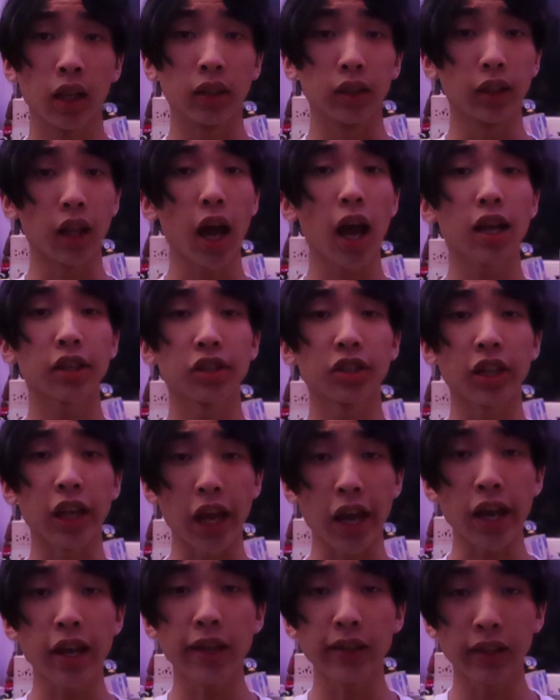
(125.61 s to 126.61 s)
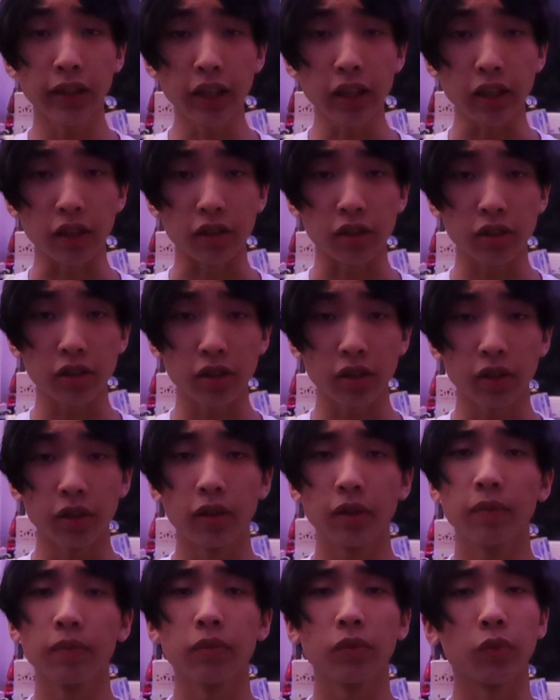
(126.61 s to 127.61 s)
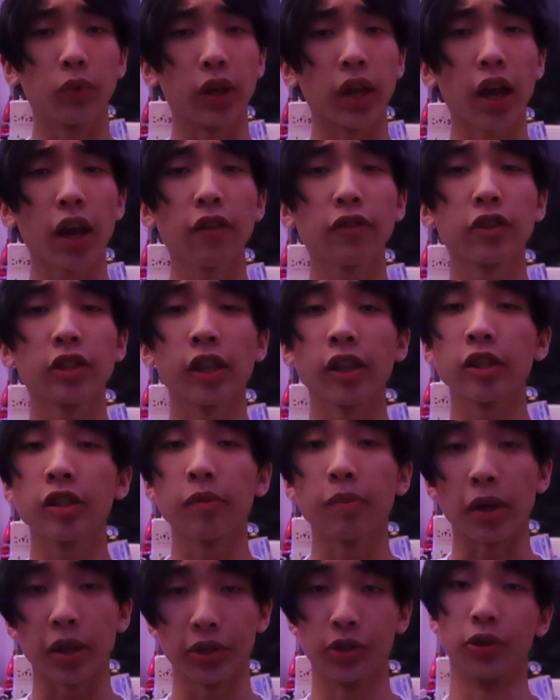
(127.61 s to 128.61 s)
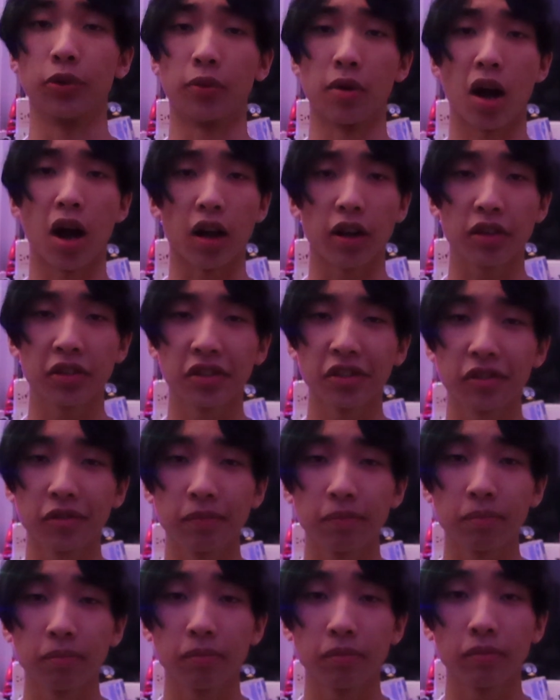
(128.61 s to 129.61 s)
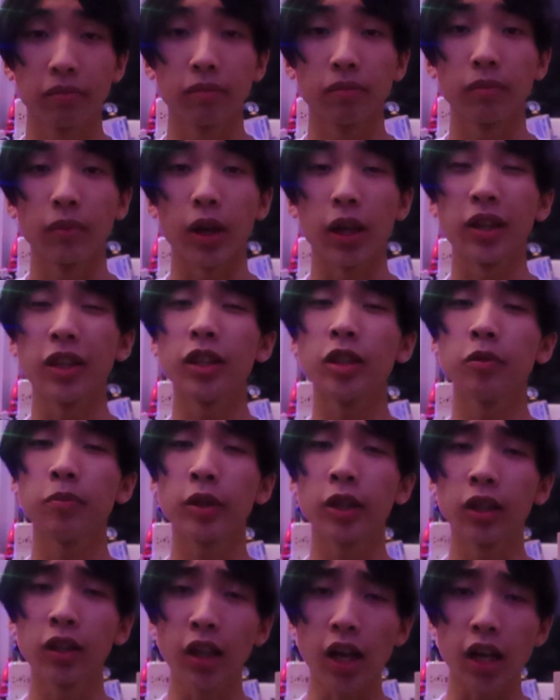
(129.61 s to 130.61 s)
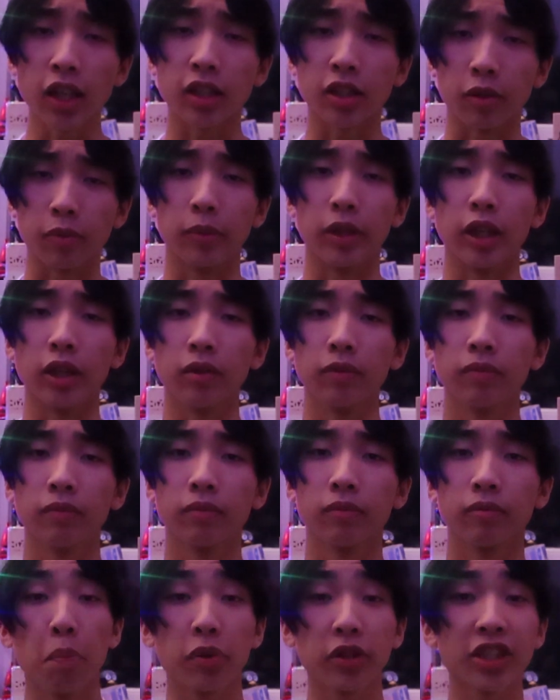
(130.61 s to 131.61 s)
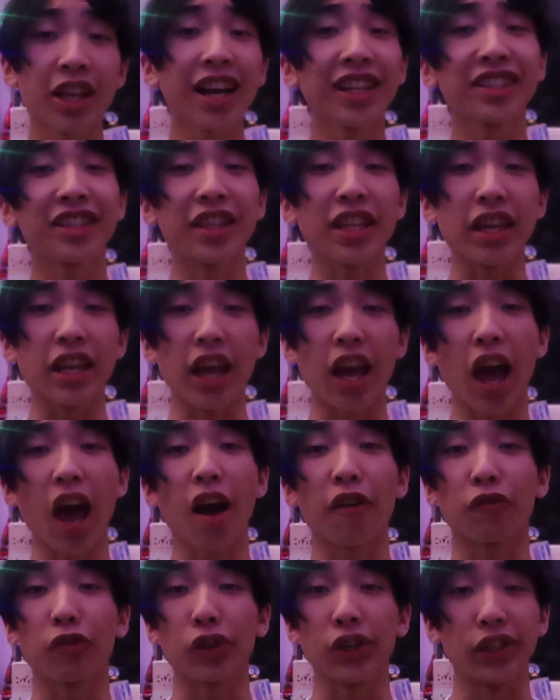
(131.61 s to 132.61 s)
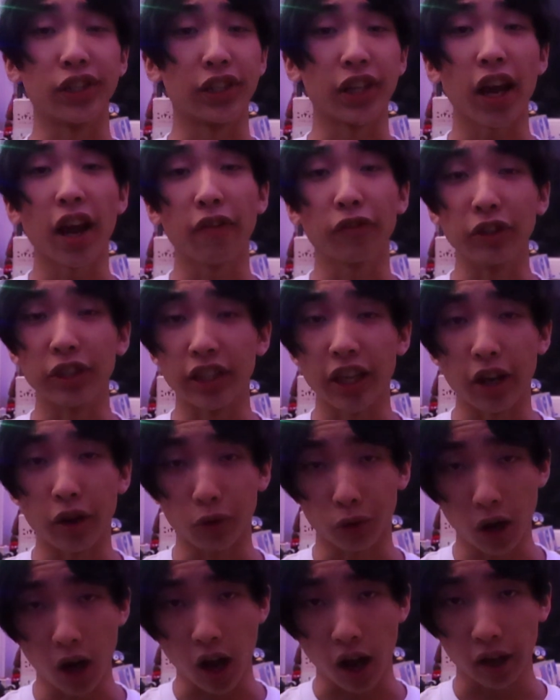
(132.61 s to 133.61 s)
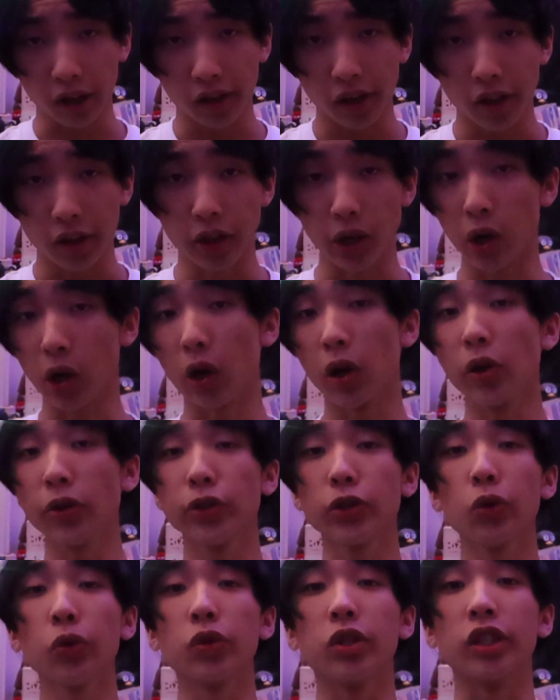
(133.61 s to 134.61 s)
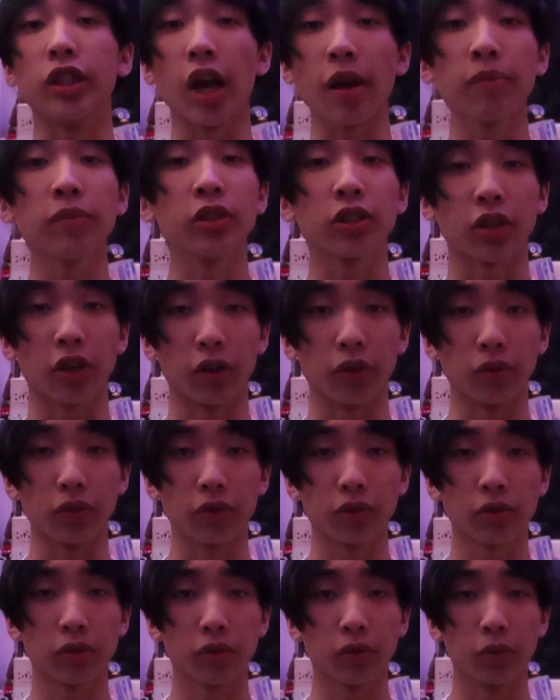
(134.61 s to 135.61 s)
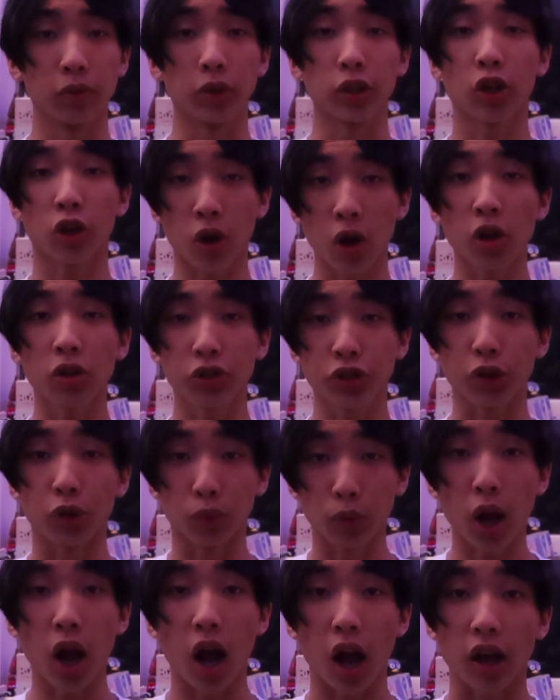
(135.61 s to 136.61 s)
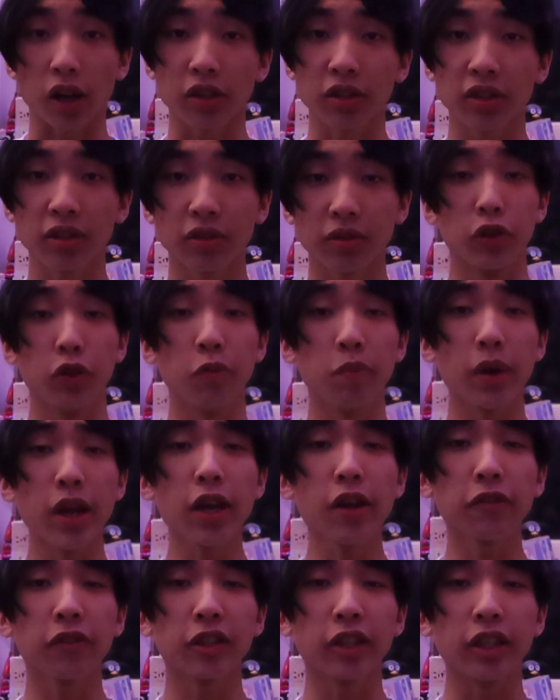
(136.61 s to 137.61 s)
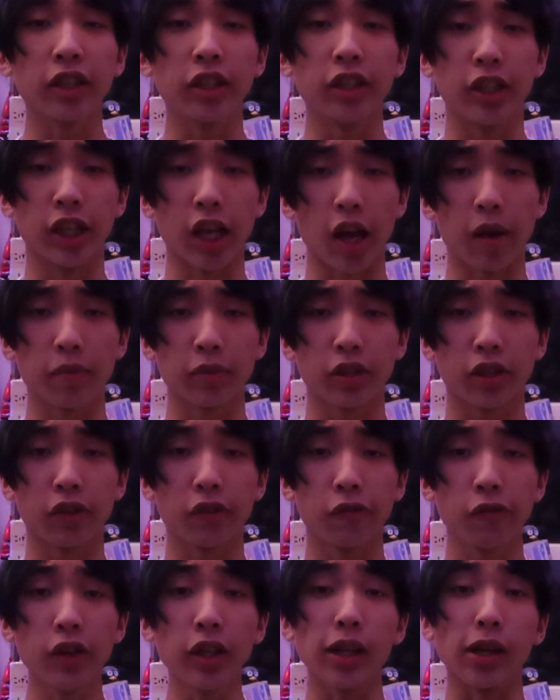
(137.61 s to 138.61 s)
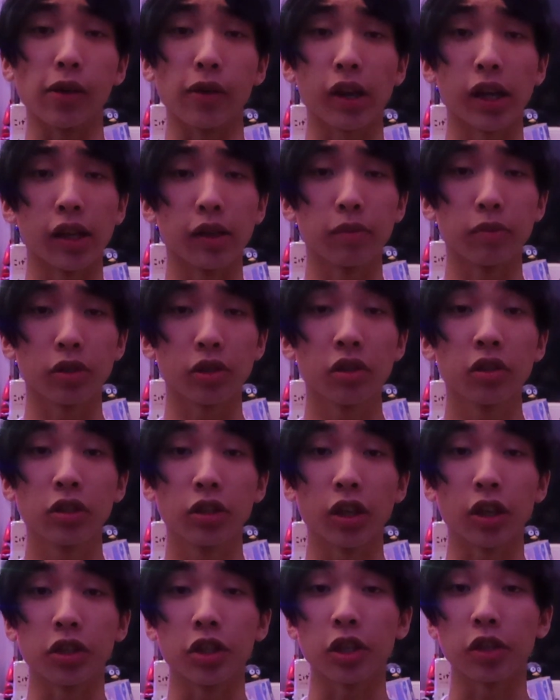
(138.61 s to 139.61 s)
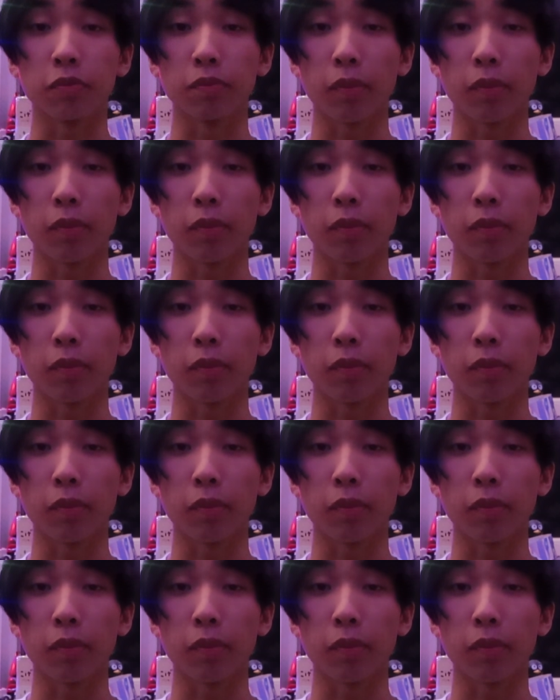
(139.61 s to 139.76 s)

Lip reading: Last and least, we have sentimental rocks. And these mean a lot to me. Besides the average, everyday rock, there are also gemstones, which are also rocks. You may have seen gems in video games, such as